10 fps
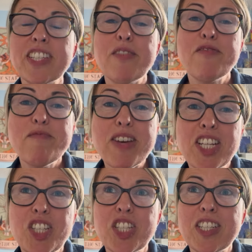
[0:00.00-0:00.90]

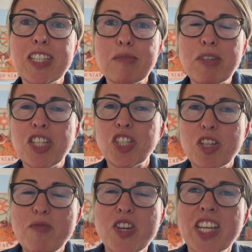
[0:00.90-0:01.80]
information, speech,
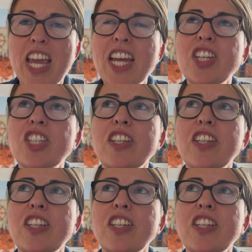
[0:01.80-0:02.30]
communication,